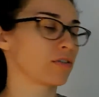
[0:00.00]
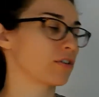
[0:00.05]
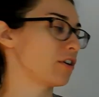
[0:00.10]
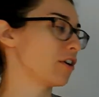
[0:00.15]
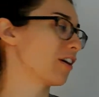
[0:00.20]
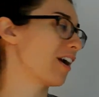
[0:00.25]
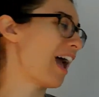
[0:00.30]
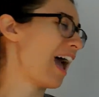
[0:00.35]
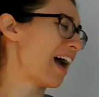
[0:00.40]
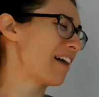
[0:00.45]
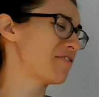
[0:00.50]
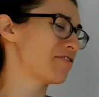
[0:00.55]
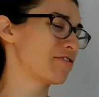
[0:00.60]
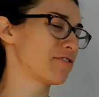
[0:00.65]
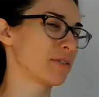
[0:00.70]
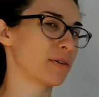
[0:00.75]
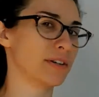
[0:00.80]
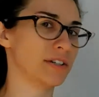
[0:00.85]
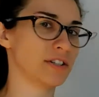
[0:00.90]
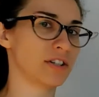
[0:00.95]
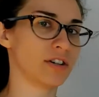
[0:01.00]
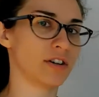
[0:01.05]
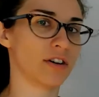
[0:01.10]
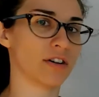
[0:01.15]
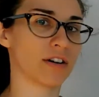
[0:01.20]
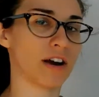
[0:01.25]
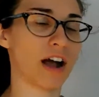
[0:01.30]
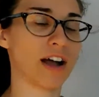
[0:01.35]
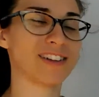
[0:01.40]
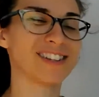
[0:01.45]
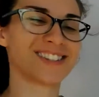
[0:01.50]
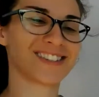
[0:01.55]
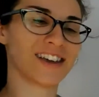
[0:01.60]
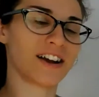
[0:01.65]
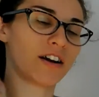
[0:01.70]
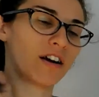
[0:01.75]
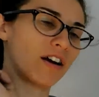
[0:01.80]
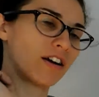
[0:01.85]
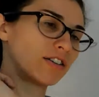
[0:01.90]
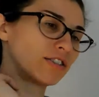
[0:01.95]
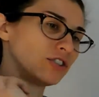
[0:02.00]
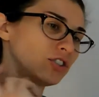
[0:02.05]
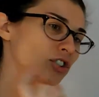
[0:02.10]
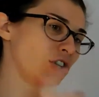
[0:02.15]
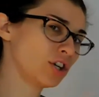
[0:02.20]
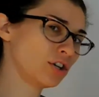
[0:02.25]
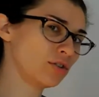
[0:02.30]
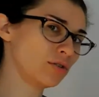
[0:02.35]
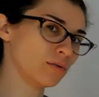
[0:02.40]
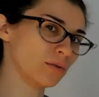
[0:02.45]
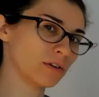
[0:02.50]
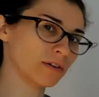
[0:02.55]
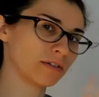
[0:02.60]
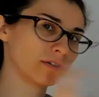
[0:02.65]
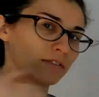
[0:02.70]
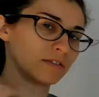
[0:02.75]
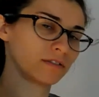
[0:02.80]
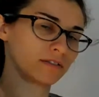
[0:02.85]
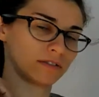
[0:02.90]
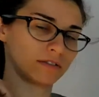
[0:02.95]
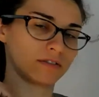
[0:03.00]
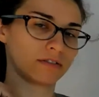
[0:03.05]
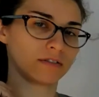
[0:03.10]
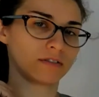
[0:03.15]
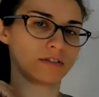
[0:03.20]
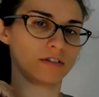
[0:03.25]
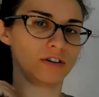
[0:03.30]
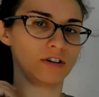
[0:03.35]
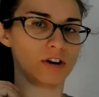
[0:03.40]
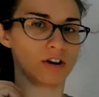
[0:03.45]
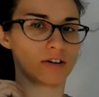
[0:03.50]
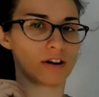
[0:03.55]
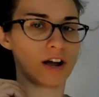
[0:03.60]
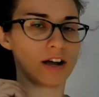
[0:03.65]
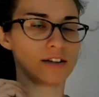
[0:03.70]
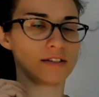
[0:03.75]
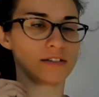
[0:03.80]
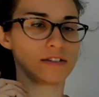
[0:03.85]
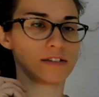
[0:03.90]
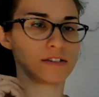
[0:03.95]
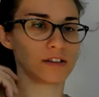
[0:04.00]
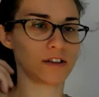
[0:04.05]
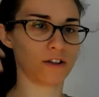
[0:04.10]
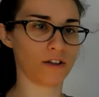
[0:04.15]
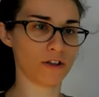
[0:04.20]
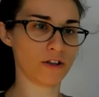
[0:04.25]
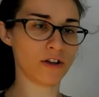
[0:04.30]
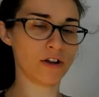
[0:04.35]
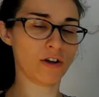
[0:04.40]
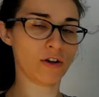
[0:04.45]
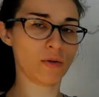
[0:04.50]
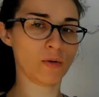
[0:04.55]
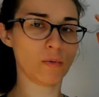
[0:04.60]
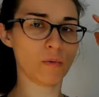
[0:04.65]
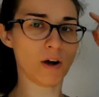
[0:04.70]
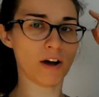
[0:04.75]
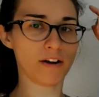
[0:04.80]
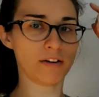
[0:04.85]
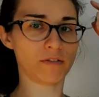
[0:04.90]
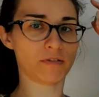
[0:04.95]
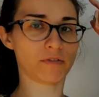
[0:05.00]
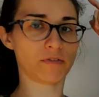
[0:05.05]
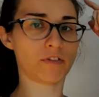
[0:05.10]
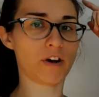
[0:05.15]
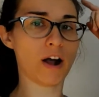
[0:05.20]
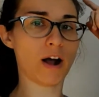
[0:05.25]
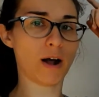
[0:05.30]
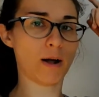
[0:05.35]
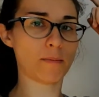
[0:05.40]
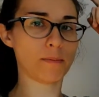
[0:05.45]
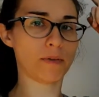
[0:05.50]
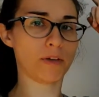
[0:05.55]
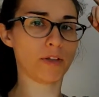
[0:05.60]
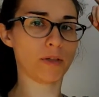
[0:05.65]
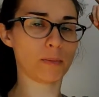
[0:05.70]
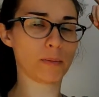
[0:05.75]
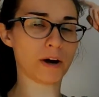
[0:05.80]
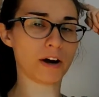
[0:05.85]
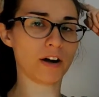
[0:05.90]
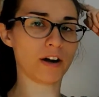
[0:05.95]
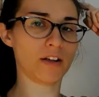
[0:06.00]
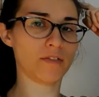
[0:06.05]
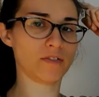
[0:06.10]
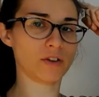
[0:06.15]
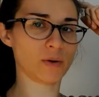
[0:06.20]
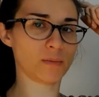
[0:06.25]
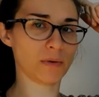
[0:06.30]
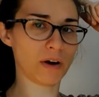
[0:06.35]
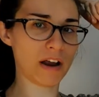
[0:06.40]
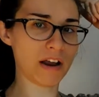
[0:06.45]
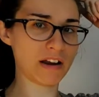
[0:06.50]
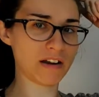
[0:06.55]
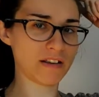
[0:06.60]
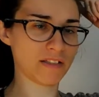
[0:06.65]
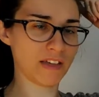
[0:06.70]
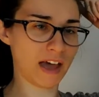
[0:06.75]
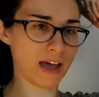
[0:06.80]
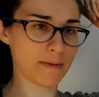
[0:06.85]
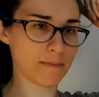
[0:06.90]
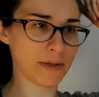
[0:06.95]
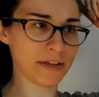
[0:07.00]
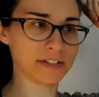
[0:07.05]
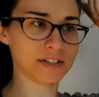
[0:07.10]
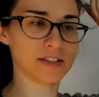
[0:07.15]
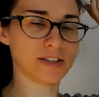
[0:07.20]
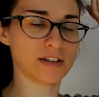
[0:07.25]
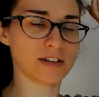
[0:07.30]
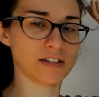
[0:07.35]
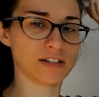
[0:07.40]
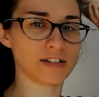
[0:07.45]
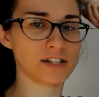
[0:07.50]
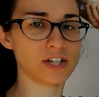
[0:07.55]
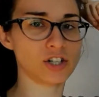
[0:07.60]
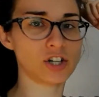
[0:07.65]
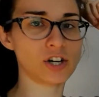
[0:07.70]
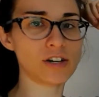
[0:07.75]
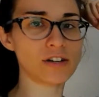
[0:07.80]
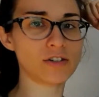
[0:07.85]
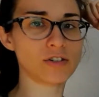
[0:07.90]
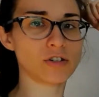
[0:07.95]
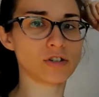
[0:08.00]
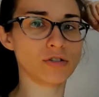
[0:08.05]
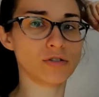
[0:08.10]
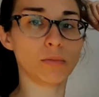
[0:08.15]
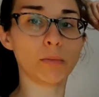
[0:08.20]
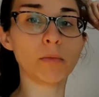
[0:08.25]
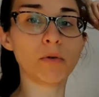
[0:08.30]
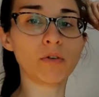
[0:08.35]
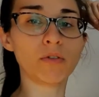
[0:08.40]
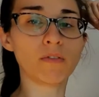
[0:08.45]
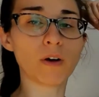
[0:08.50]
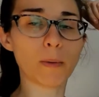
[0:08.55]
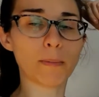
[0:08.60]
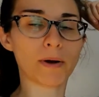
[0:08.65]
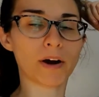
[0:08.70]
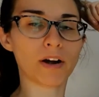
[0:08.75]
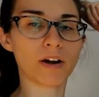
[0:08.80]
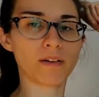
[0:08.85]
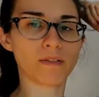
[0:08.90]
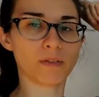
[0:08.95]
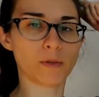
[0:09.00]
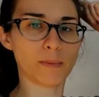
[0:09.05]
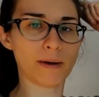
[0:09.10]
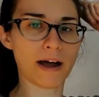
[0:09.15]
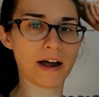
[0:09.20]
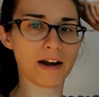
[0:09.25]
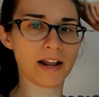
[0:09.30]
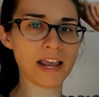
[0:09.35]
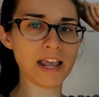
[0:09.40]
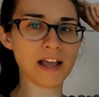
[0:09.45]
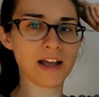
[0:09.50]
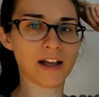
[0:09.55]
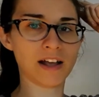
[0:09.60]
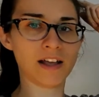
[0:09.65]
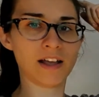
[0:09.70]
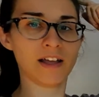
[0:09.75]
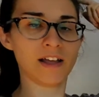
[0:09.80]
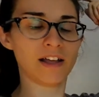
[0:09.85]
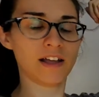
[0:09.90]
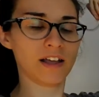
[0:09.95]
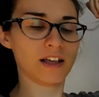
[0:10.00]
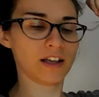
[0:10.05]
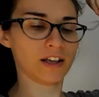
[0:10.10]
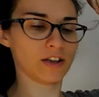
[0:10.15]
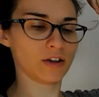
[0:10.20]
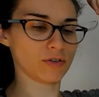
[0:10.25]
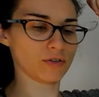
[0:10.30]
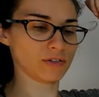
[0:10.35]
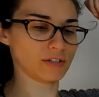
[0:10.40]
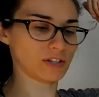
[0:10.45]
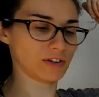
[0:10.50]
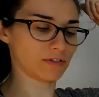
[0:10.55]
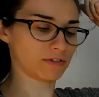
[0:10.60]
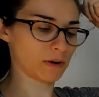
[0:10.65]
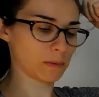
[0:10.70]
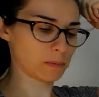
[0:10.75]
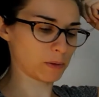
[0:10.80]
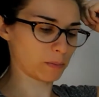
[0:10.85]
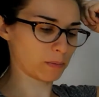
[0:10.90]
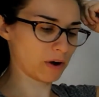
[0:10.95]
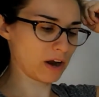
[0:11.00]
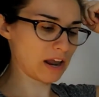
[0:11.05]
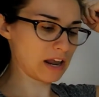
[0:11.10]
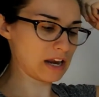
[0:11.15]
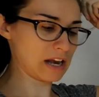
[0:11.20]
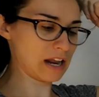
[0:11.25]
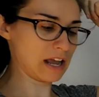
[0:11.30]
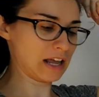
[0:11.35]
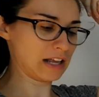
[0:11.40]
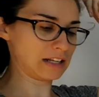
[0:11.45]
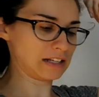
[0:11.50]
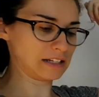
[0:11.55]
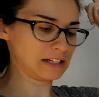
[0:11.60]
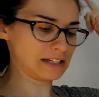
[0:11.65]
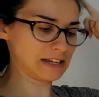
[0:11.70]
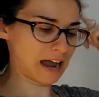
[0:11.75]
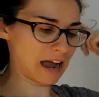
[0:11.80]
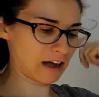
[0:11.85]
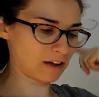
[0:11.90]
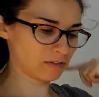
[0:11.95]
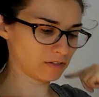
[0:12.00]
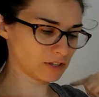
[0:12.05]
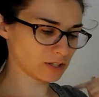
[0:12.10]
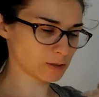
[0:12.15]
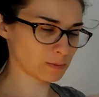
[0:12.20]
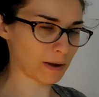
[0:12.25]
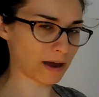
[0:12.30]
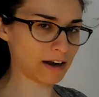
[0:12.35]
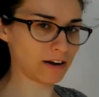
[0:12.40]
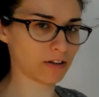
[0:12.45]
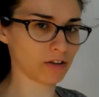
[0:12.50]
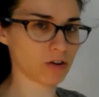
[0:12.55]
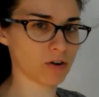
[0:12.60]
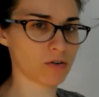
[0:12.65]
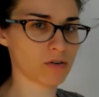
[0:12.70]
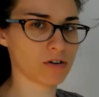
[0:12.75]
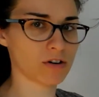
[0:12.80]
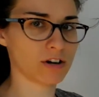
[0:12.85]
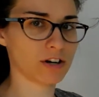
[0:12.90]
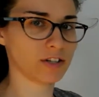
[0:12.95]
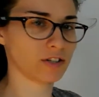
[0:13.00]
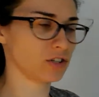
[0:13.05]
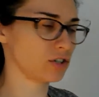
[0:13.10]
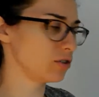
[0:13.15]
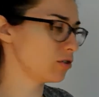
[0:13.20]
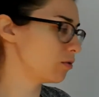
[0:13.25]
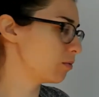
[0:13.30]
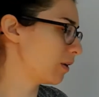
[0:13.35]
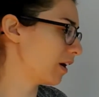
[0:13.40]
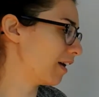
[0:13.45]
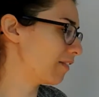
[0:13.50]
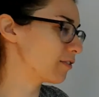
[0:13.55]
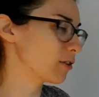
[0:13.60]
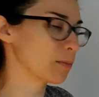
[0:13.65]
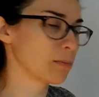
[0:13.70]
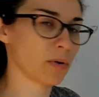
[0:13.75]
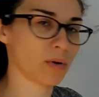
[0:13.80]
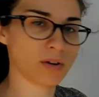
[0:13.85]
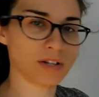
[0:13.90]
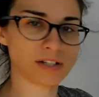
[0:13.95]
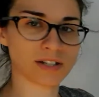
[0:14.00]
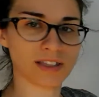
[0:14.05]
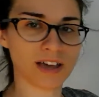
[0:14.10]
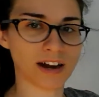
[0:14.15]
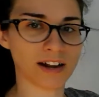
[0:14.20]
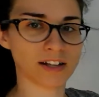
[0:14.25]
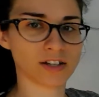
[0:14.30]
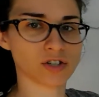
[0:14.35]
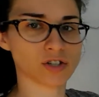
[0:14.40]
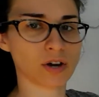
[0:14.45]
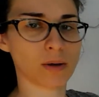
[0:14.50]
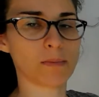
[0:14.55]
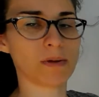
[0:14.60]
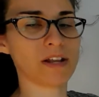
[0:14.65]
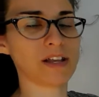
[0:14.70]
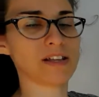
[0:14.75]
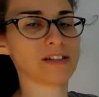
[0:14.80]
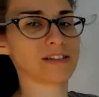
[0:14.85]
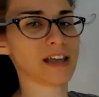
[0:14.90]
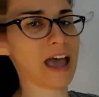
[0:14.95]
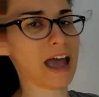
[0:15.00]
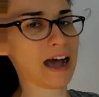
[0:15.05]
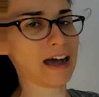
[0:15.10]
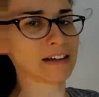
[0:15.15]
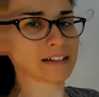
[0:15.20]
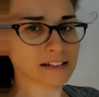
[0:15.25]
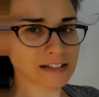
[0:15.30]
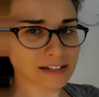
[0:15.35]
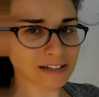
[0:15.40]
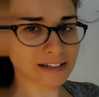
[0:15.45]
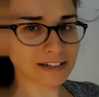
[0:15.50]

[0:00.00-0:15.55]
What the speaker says: or your efferent neurons, there are two neurons. One from the part of your brain that makes the decision to move a part of the body Goes from the brain down the spinal cord to whatever point that extremity is at.